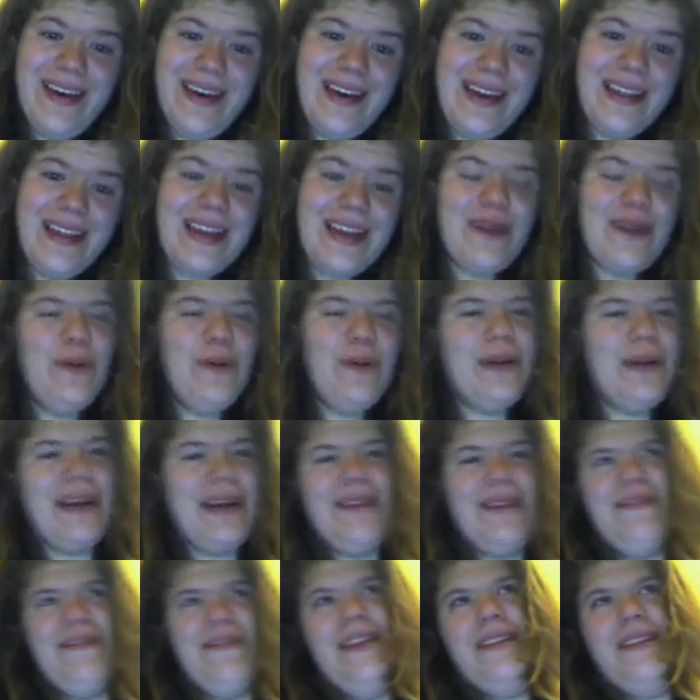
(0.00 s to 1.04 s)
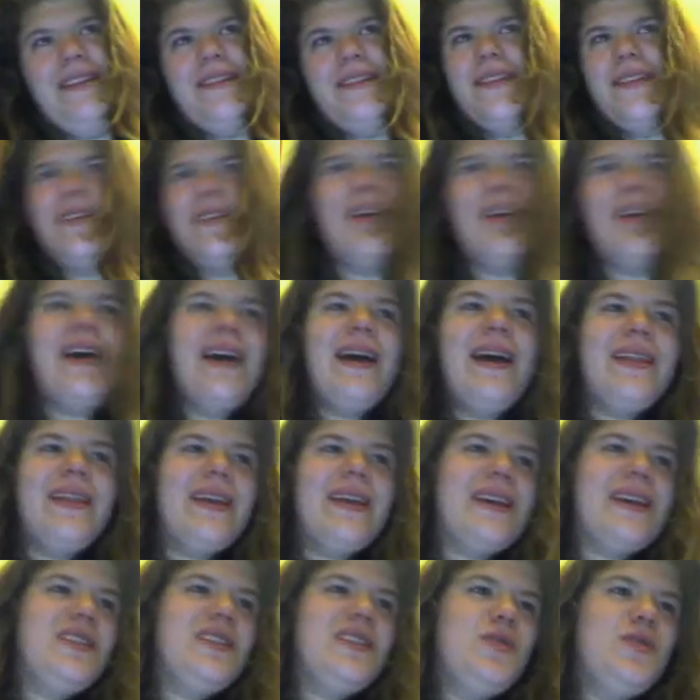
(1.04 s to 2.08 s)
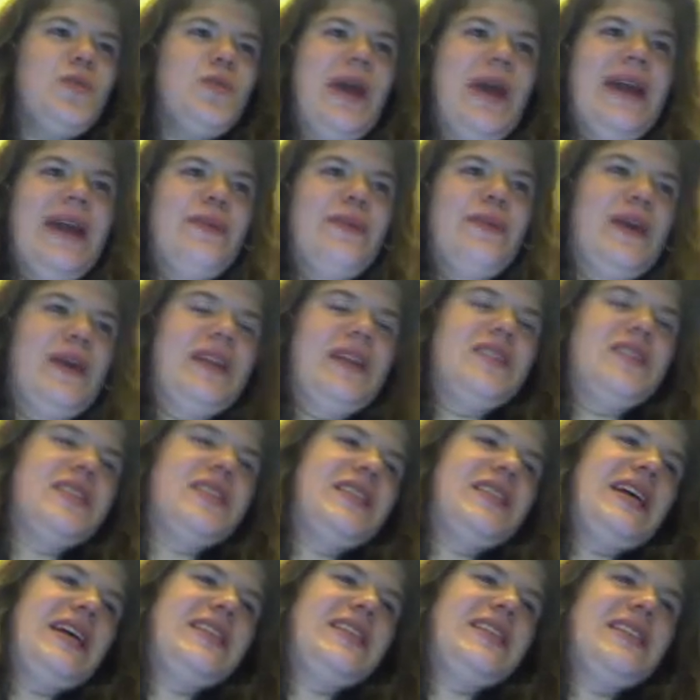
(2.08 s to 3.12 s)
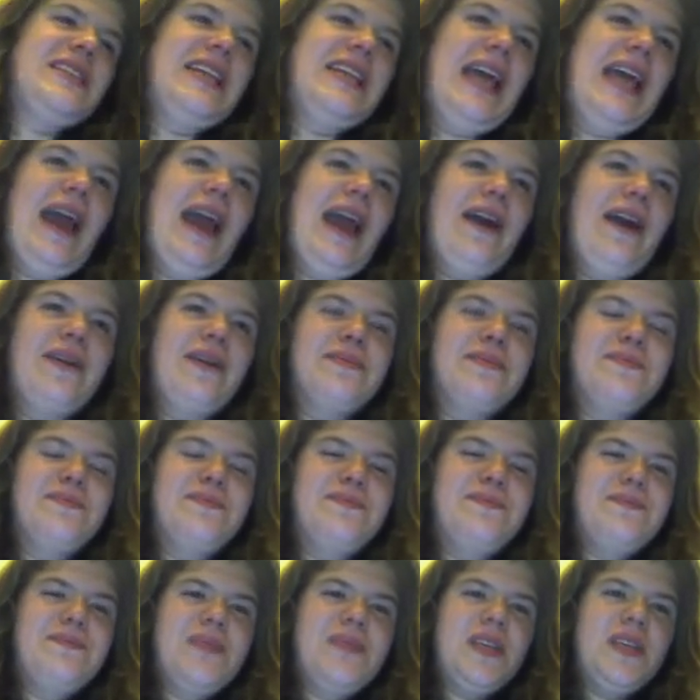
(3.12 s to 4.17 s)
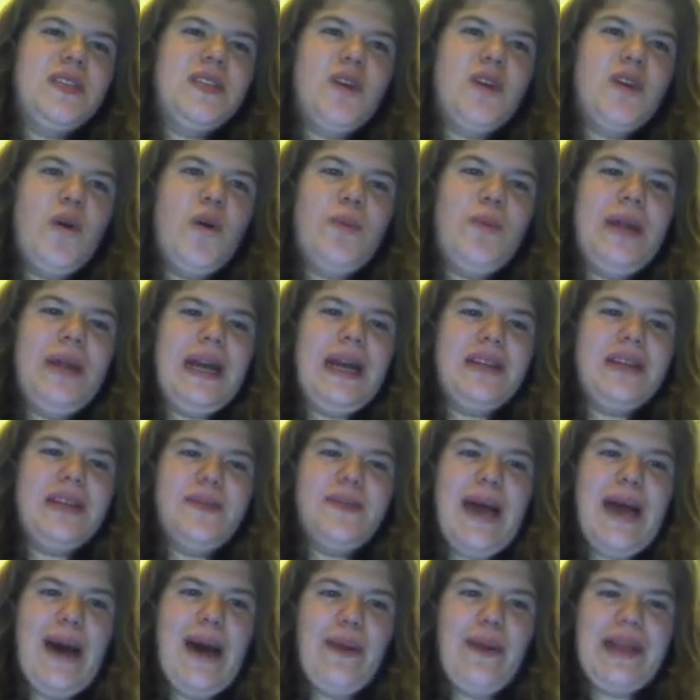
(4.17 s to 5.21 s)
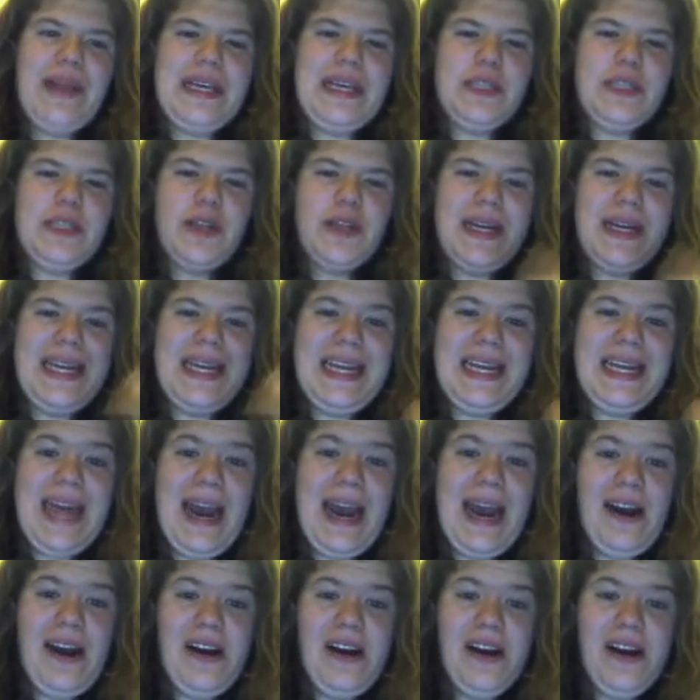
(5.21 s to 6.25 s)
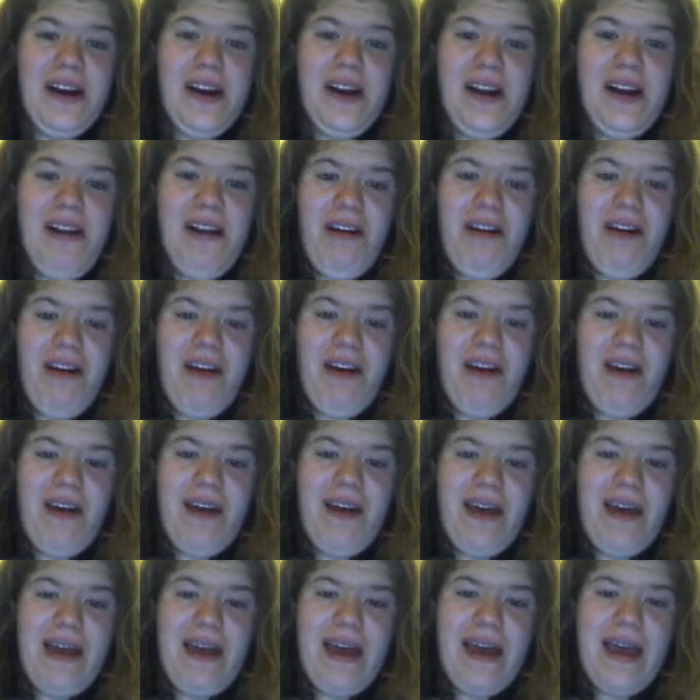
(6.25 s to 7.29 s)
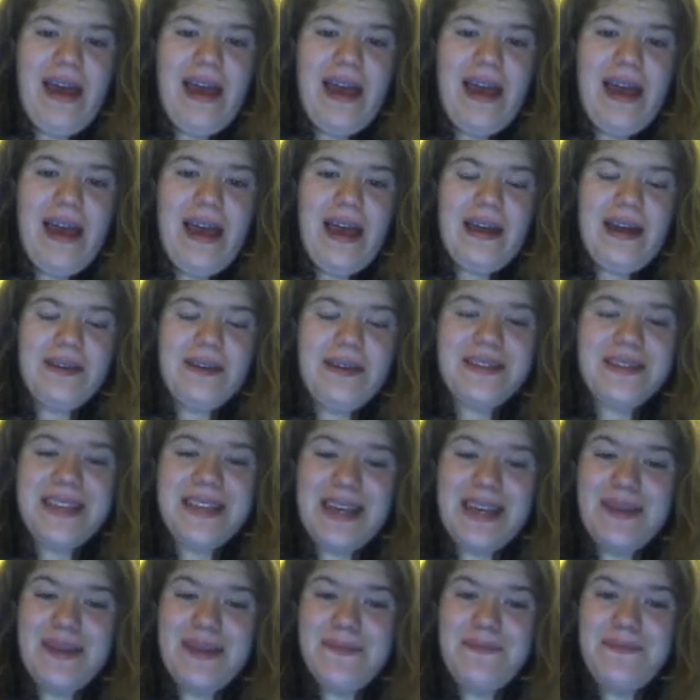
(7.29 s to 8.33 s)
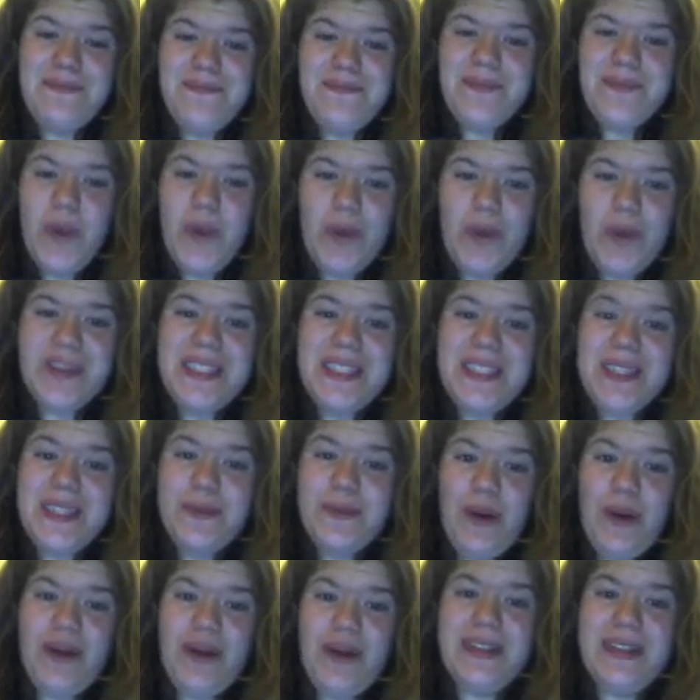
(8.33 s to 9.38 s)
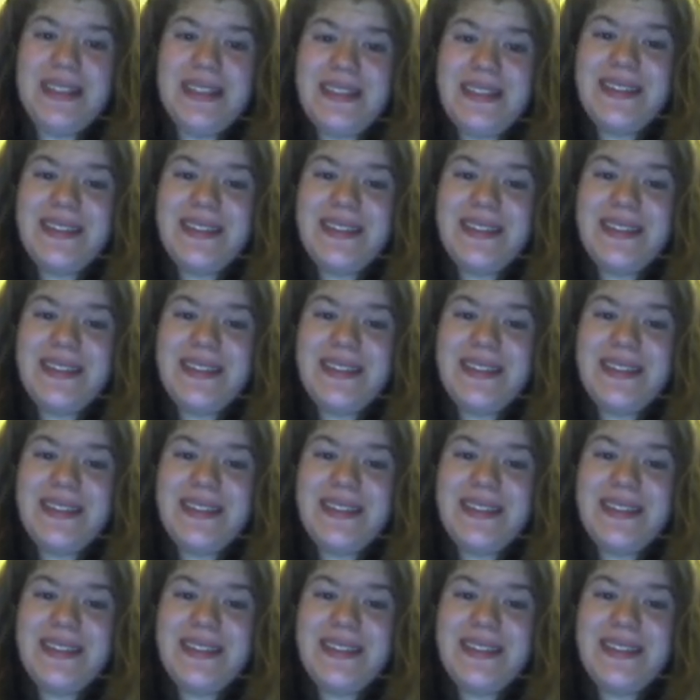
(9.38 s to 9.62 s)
Like, oh, can it fit? And like just randomly, and just his head's in the air. He's opening his mouth like he's trying to eat air. And I was like, horse is smart.